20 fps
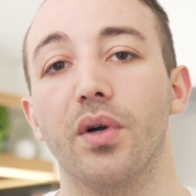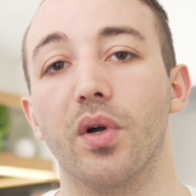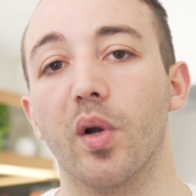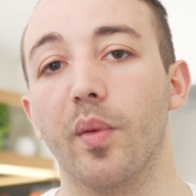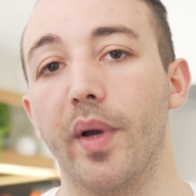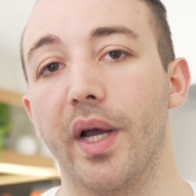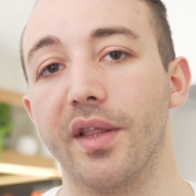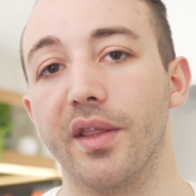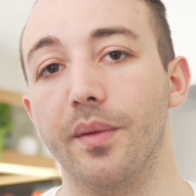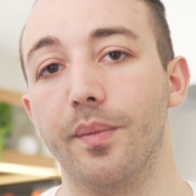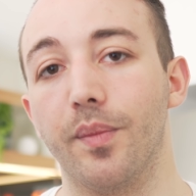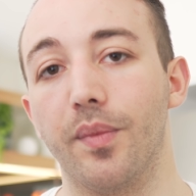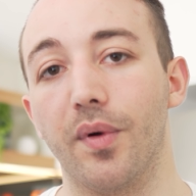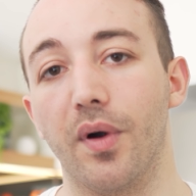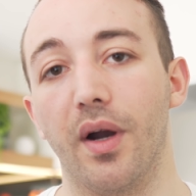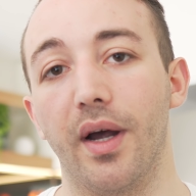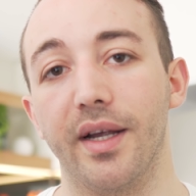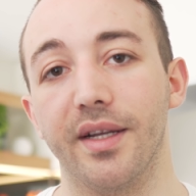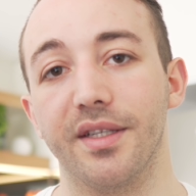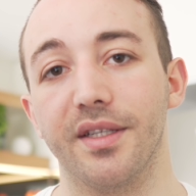talk about the
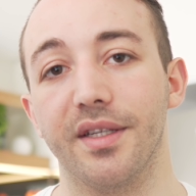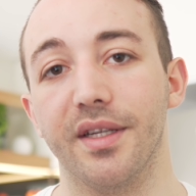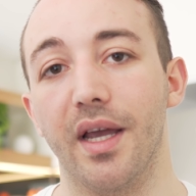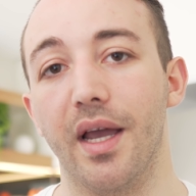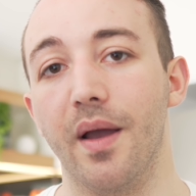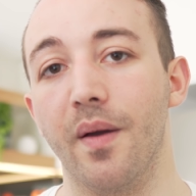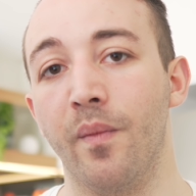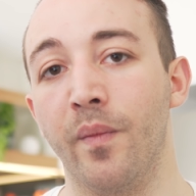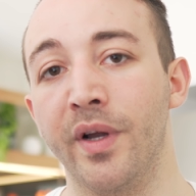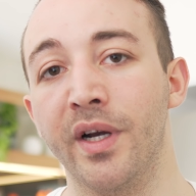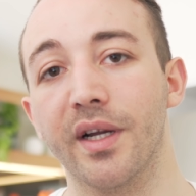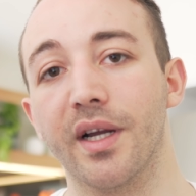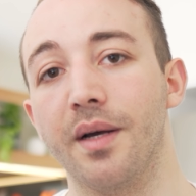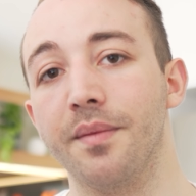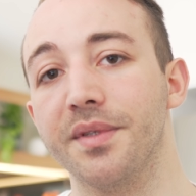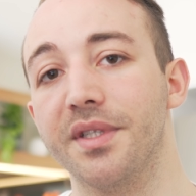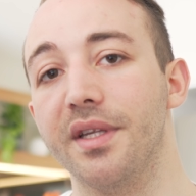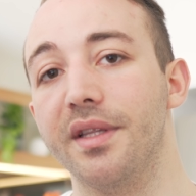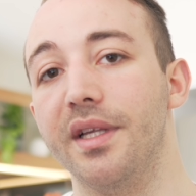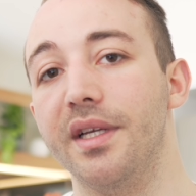price, and when it
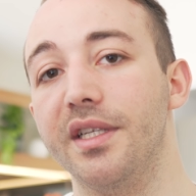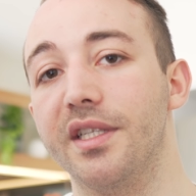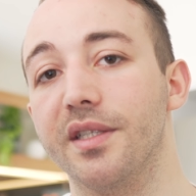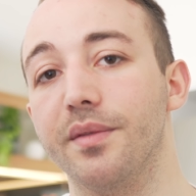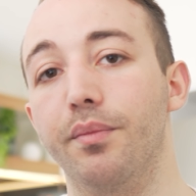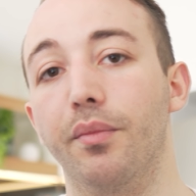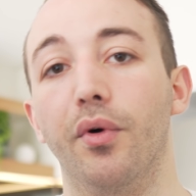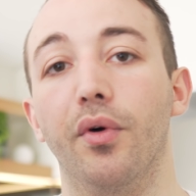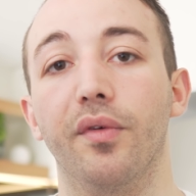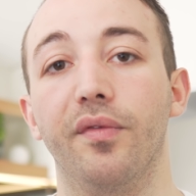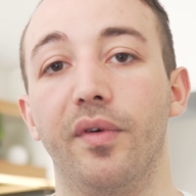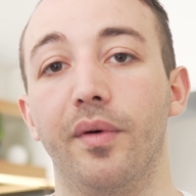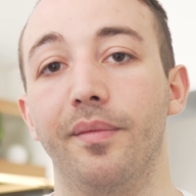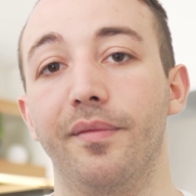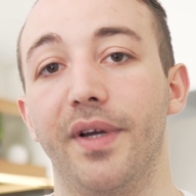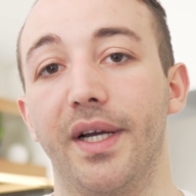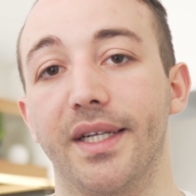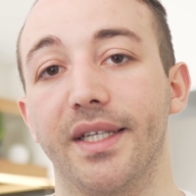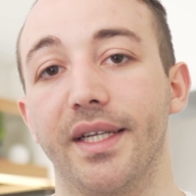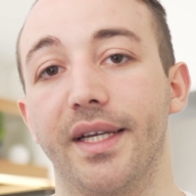comes to these small form
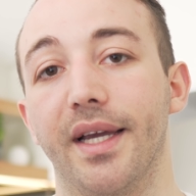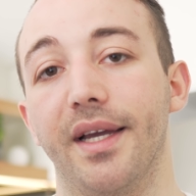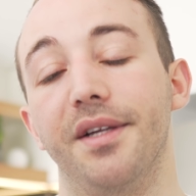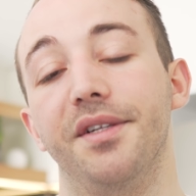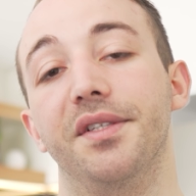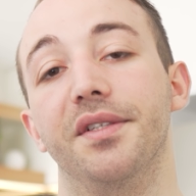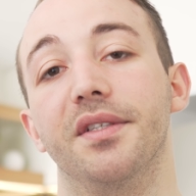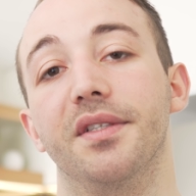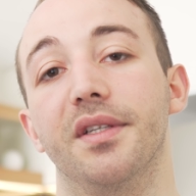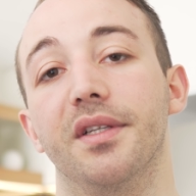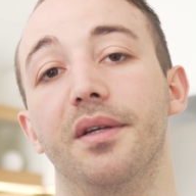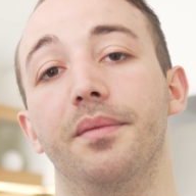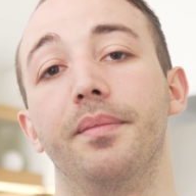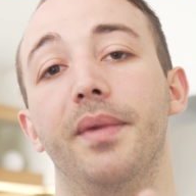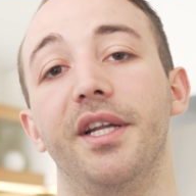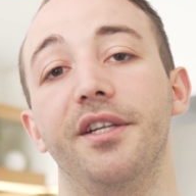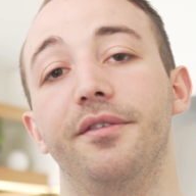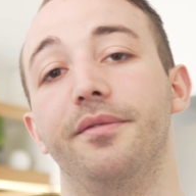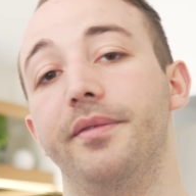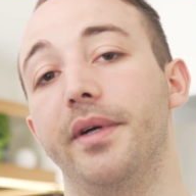factor cases that are
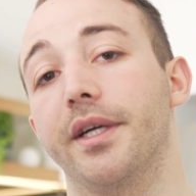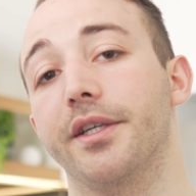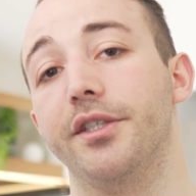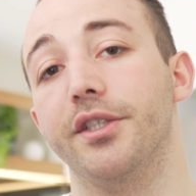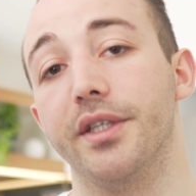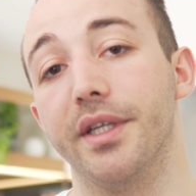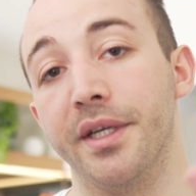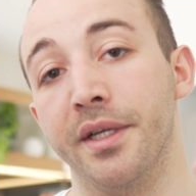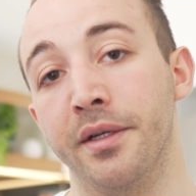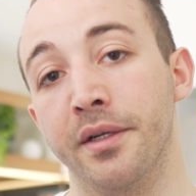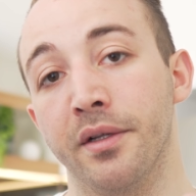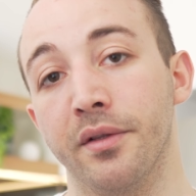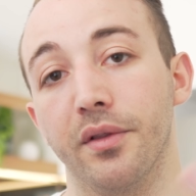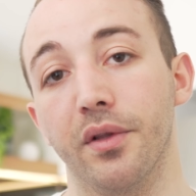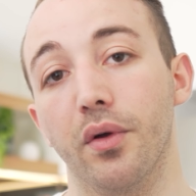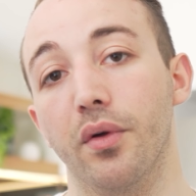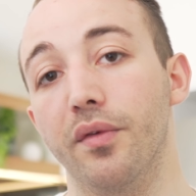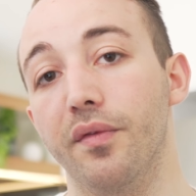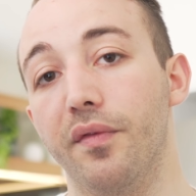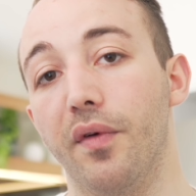manufactured in
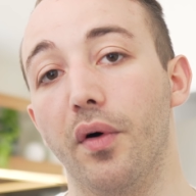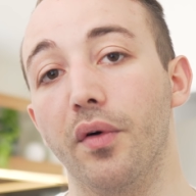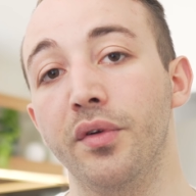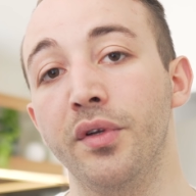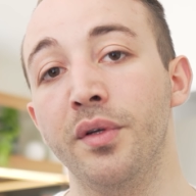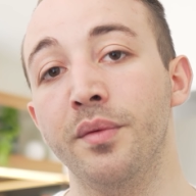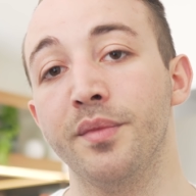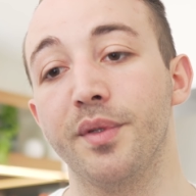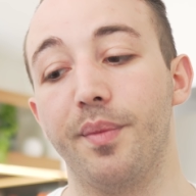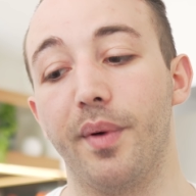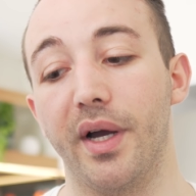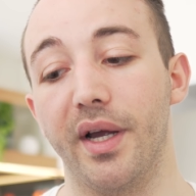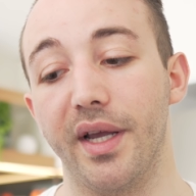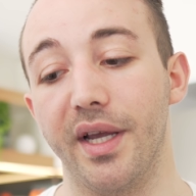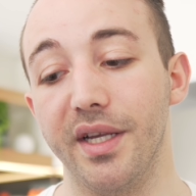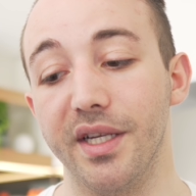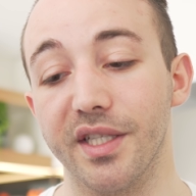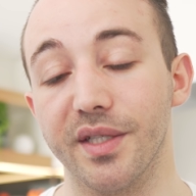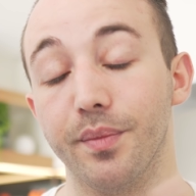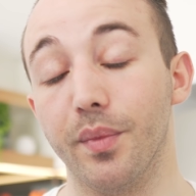low volumes by
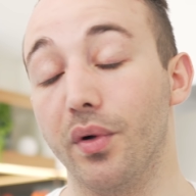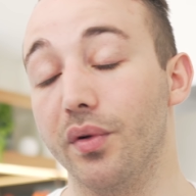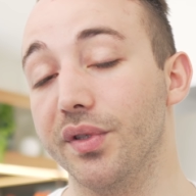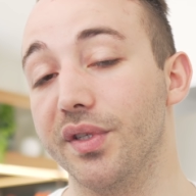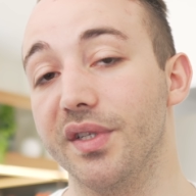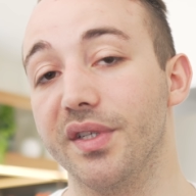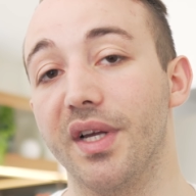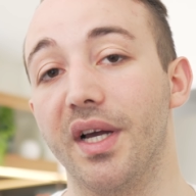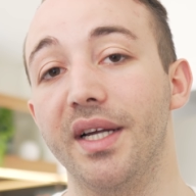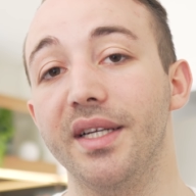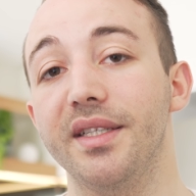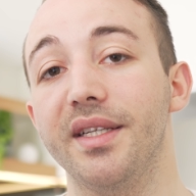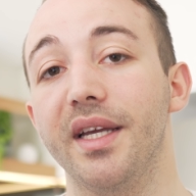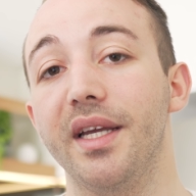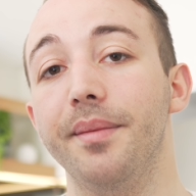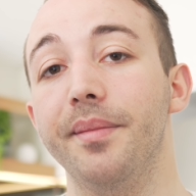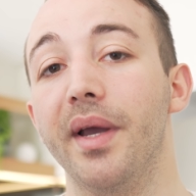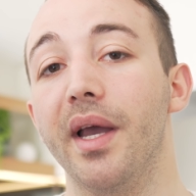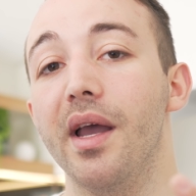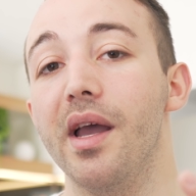a small design
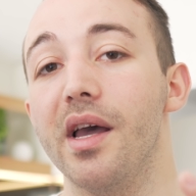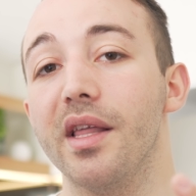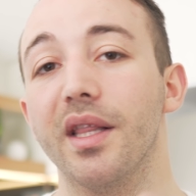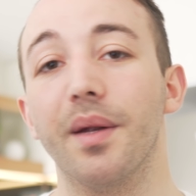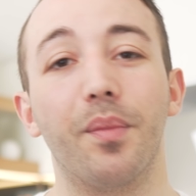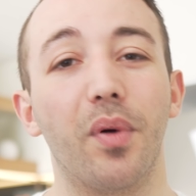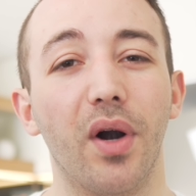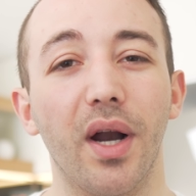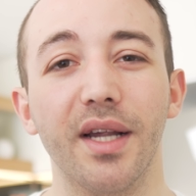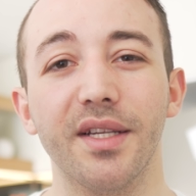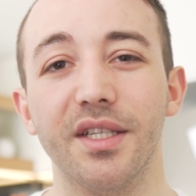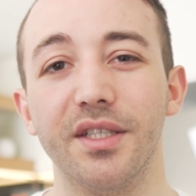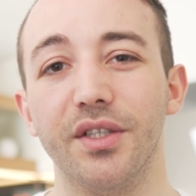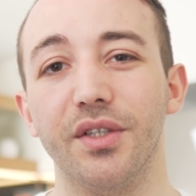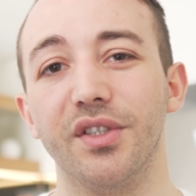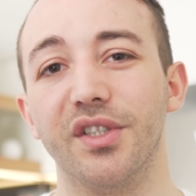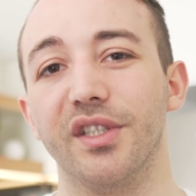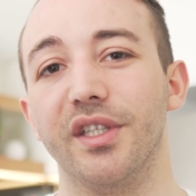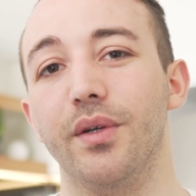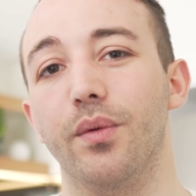team, the price is
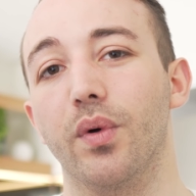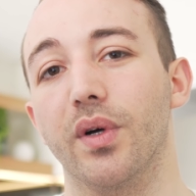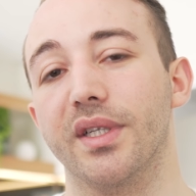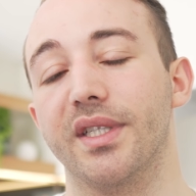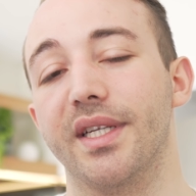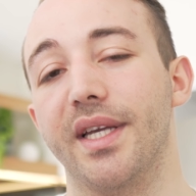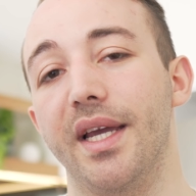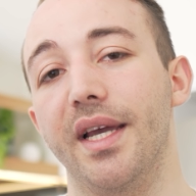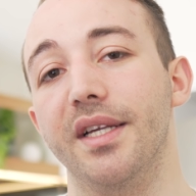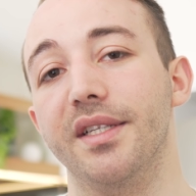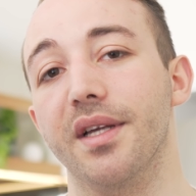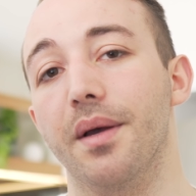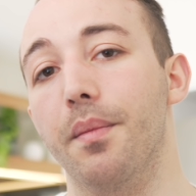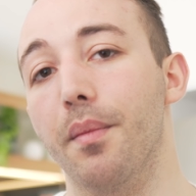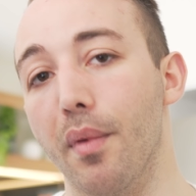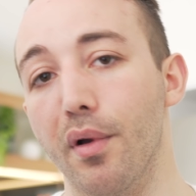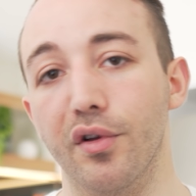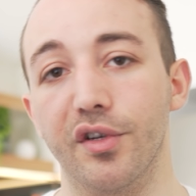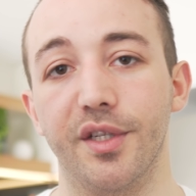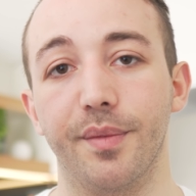usually what scares
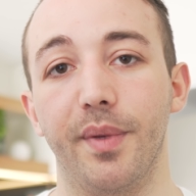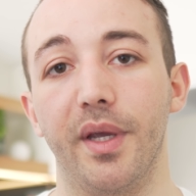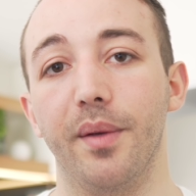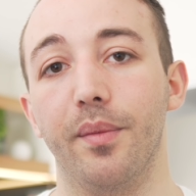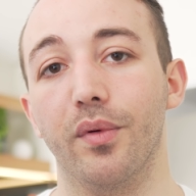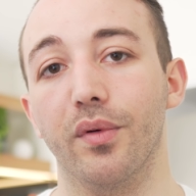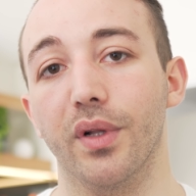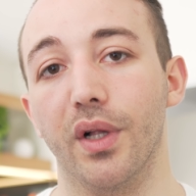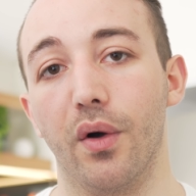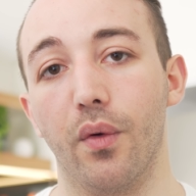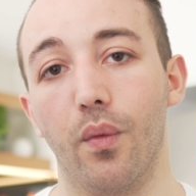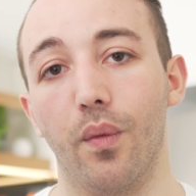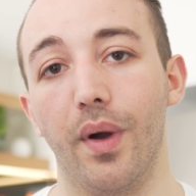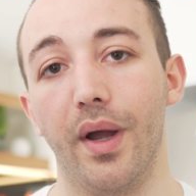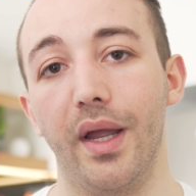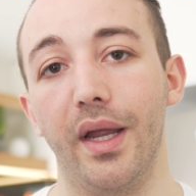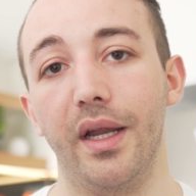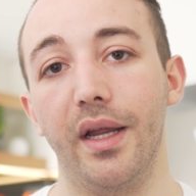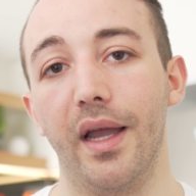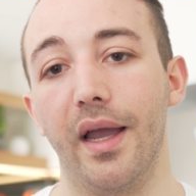most people
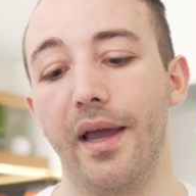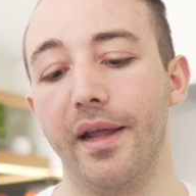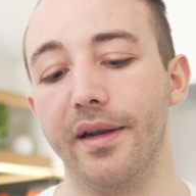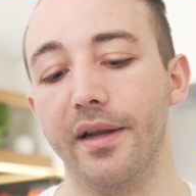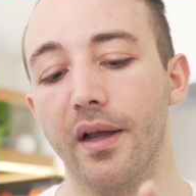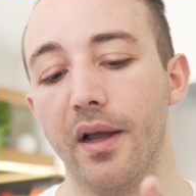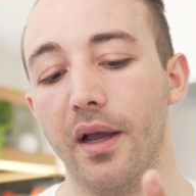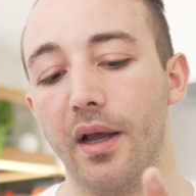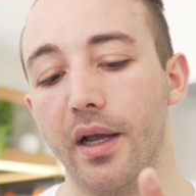away, and